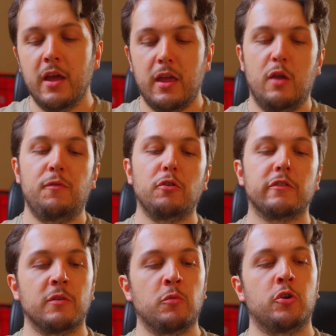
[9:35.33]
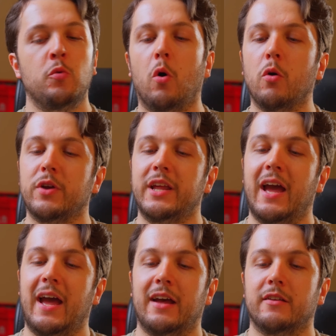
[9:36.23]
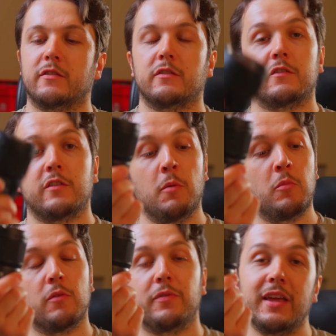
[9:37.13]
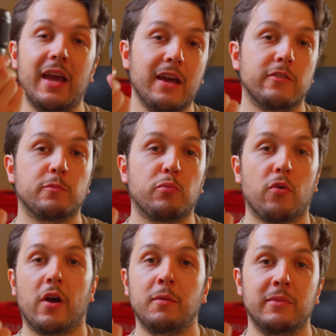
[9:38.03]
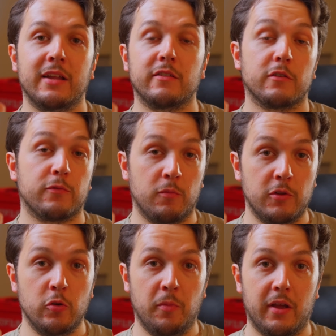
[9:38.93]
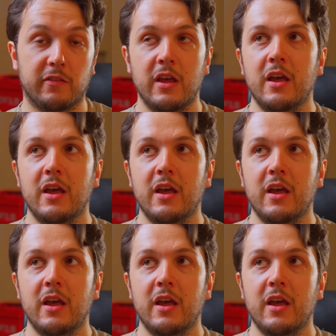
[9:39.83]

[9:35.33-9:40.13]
If you're someone who already has some of the S Prime lenses from Lumix,